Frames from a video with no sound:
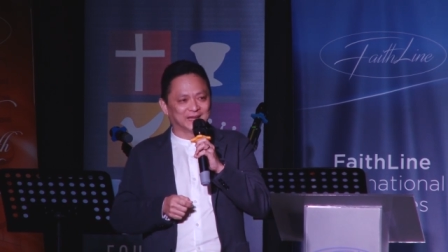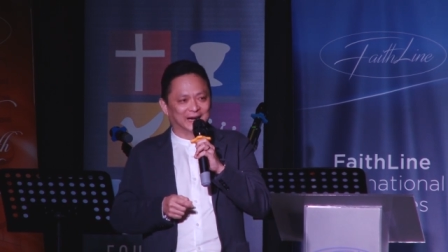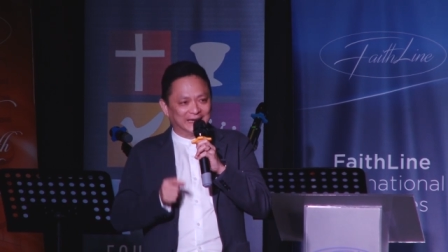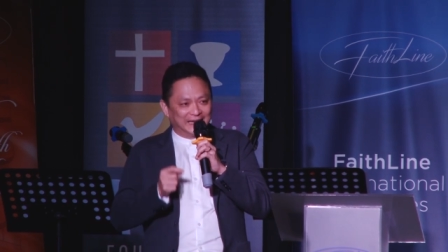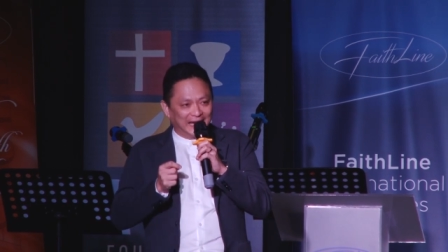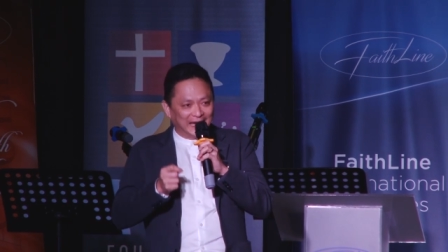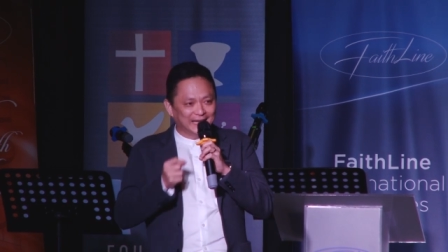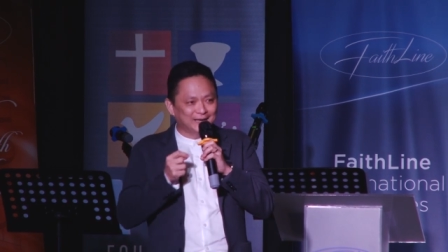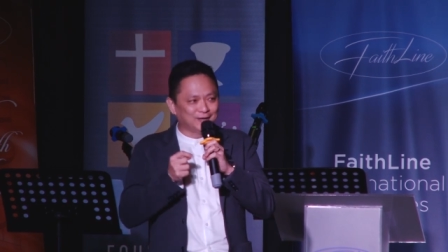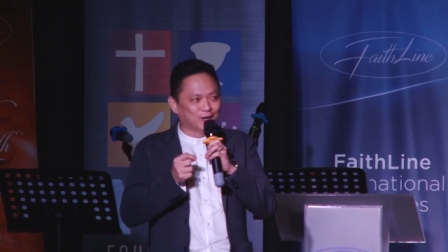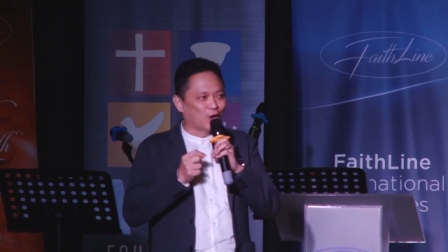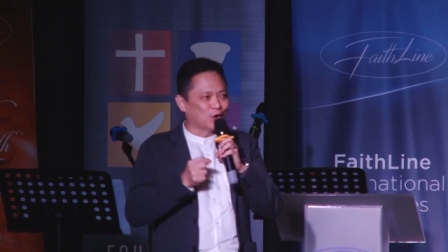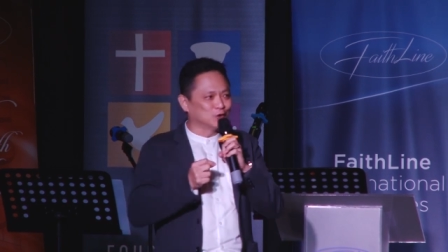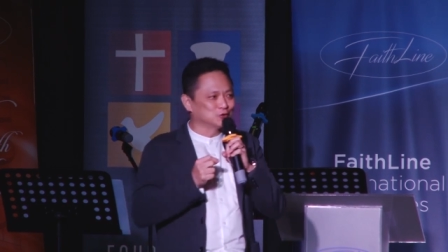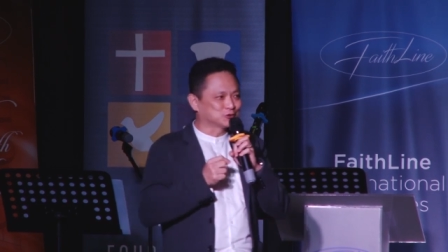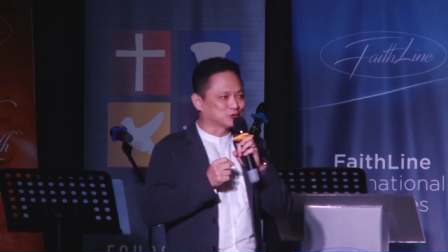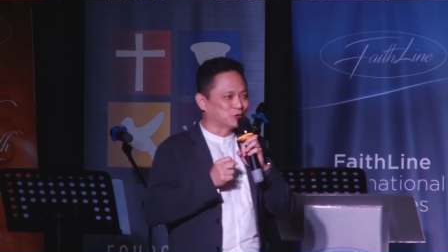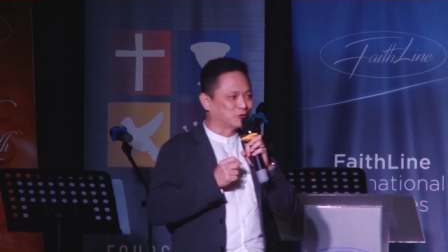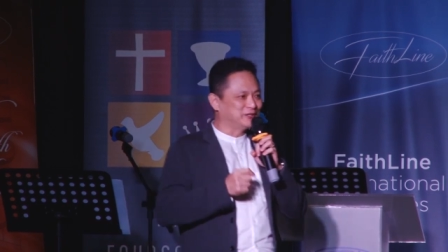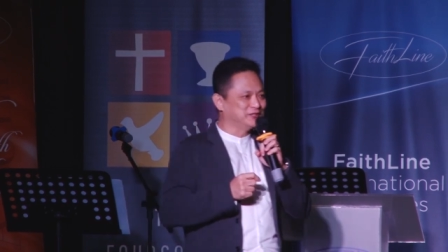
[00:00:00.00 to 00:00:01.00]
Again,
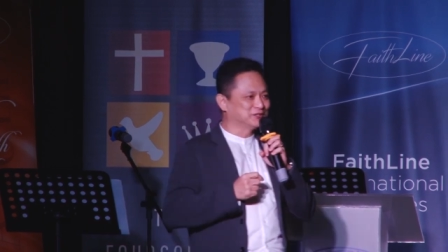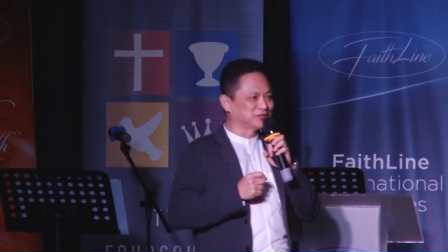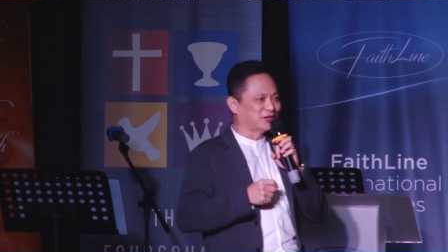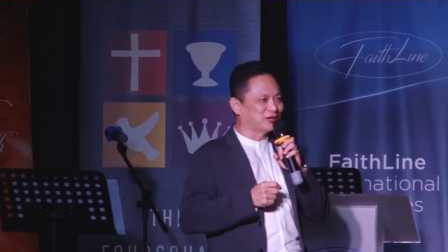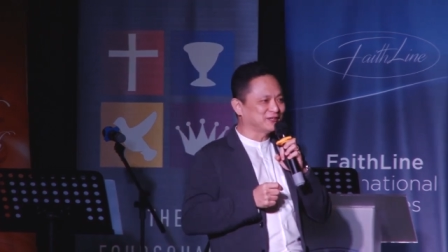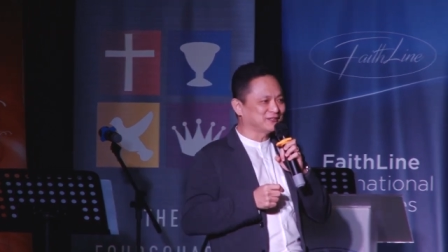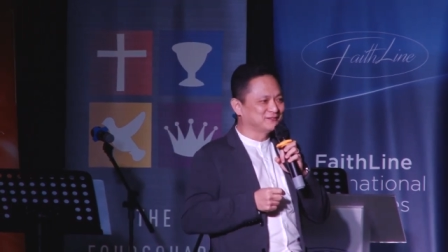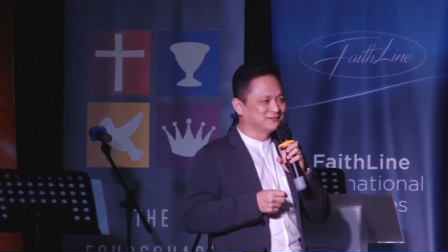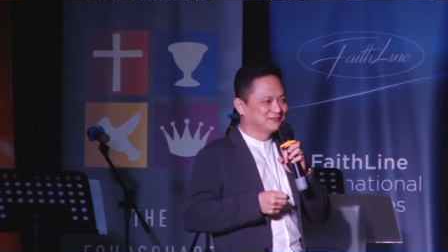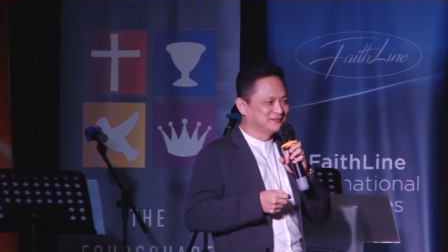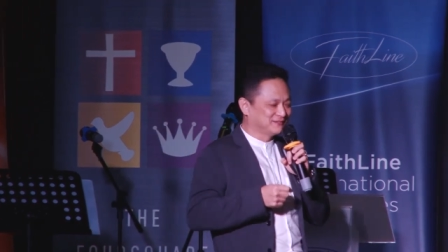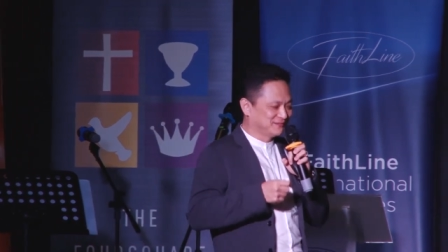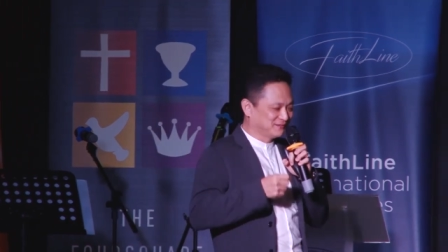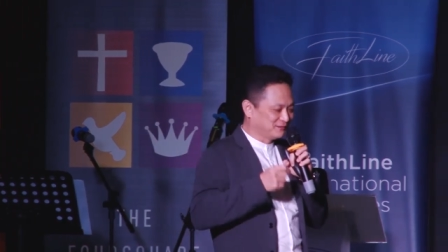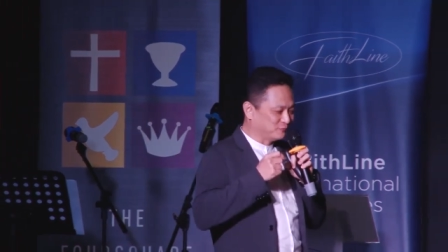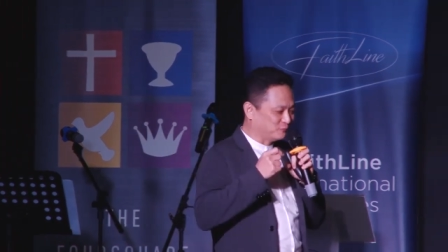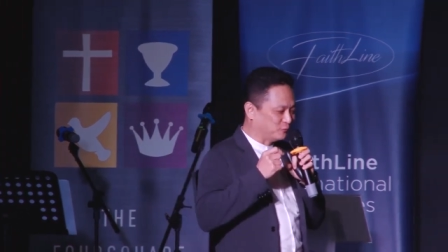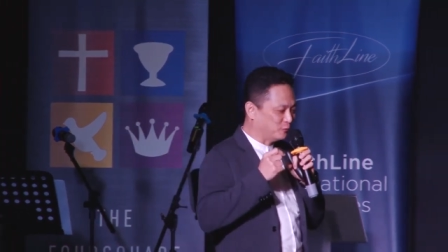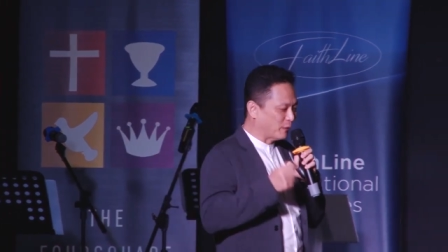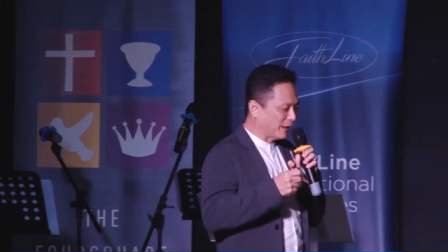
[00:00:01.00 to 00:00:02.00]
long story short,
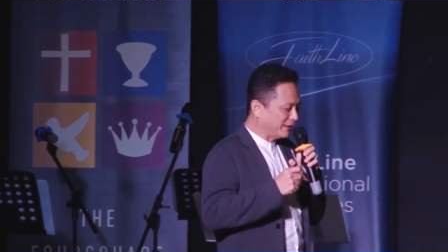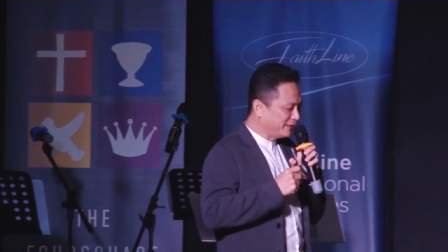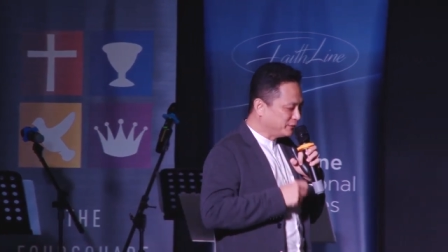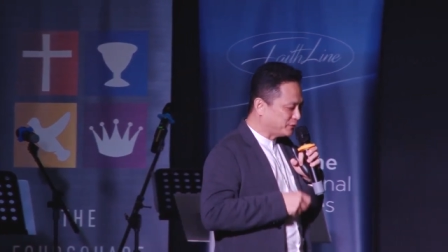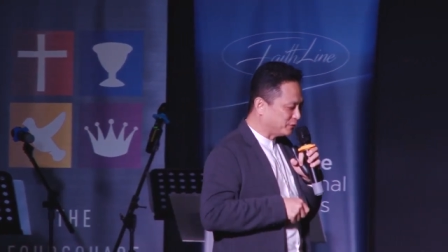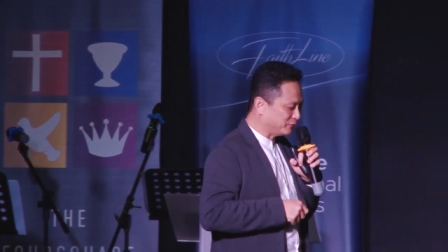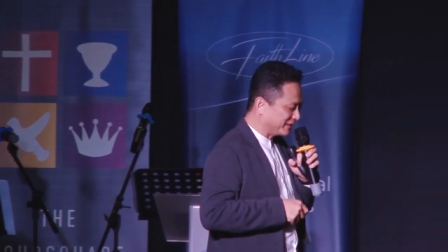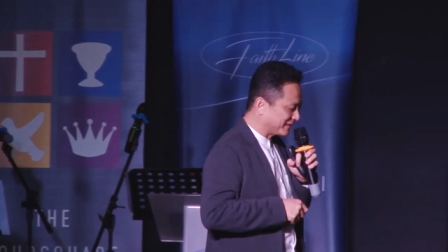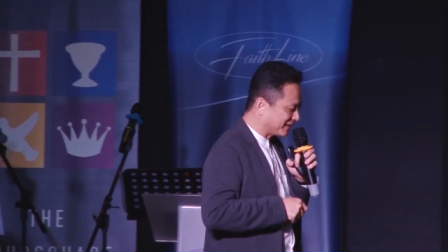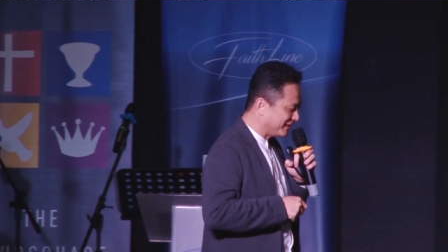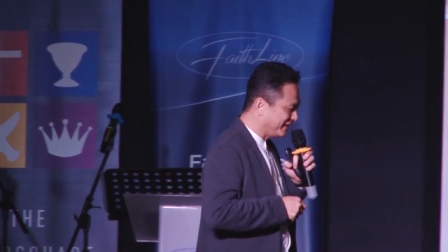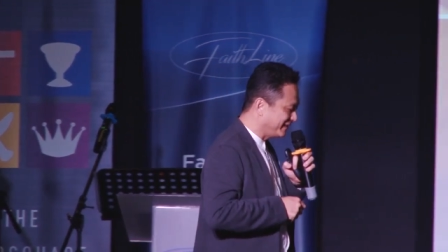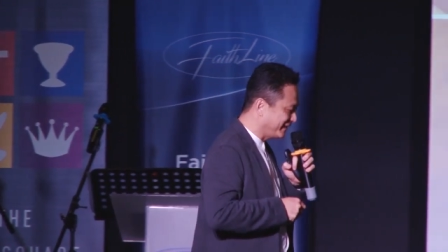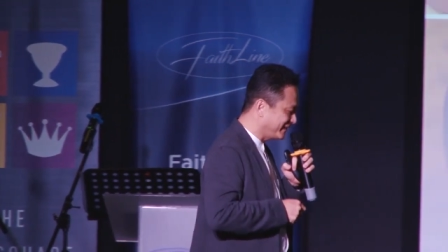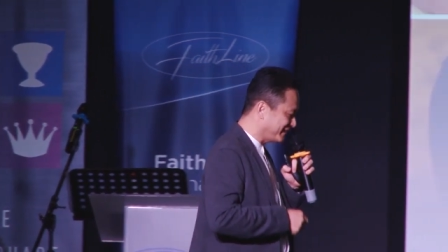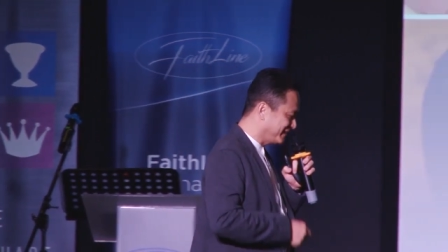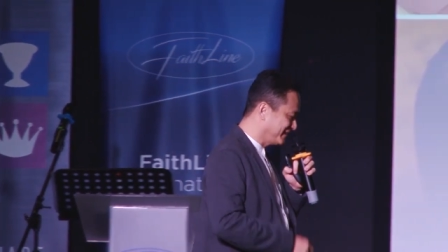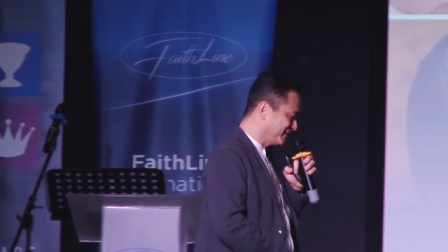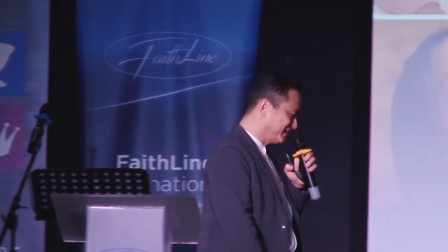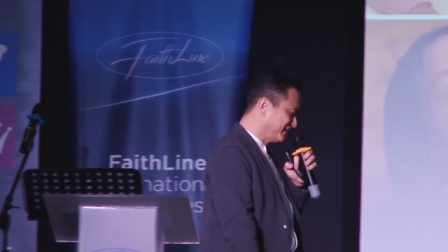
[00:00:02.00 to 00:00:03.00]
we went into the
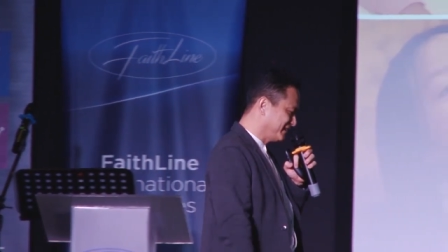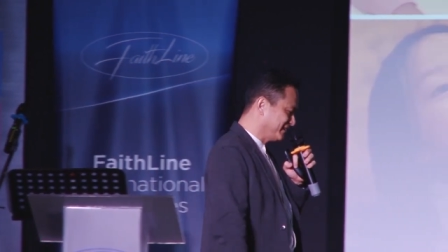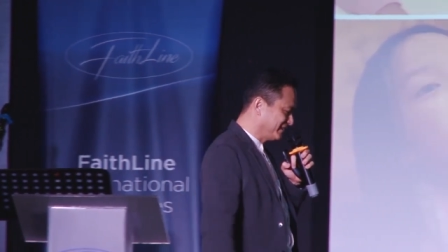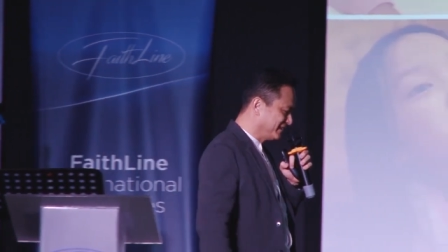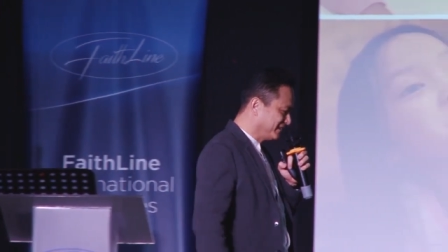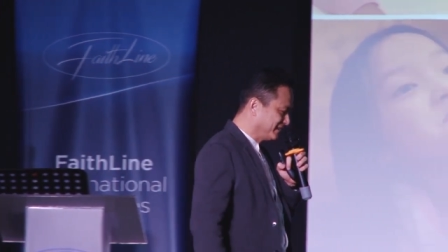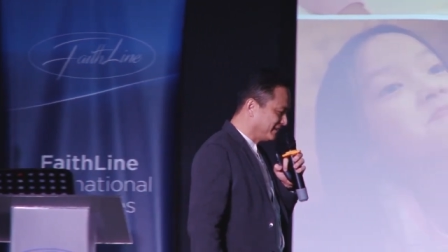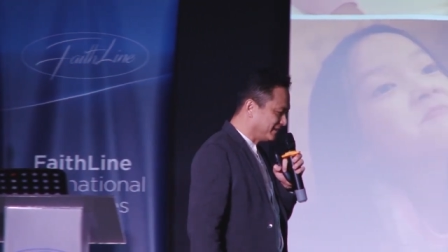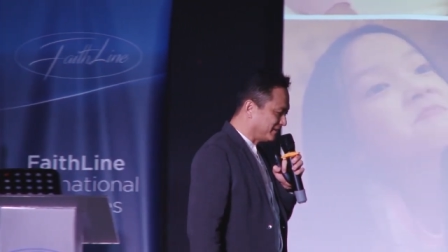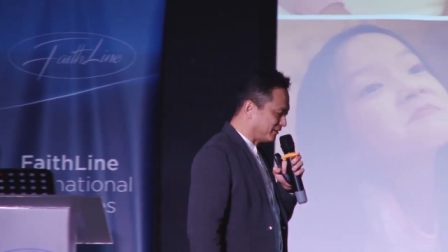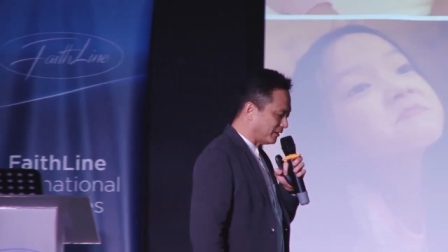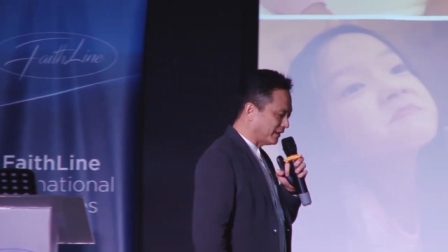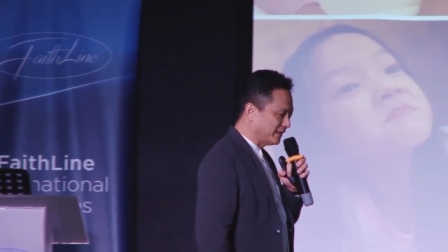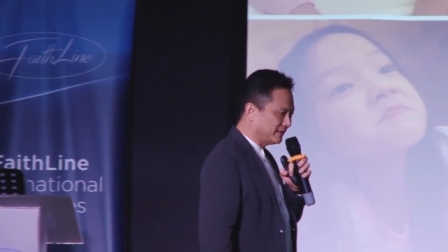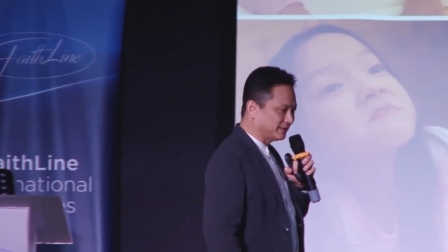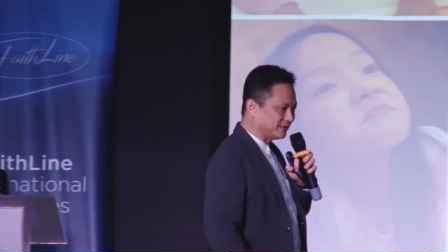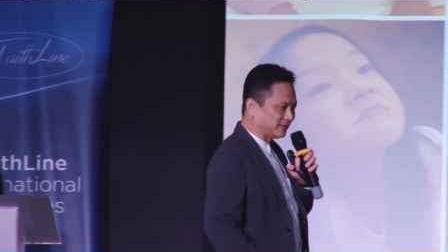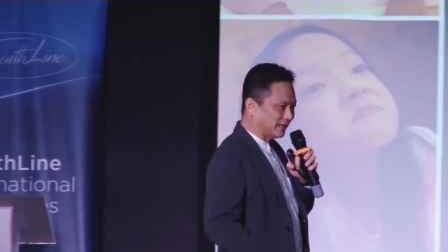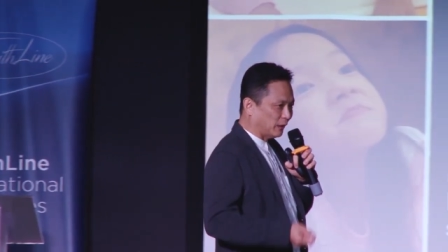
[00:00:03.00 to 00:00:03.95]
clinic, right?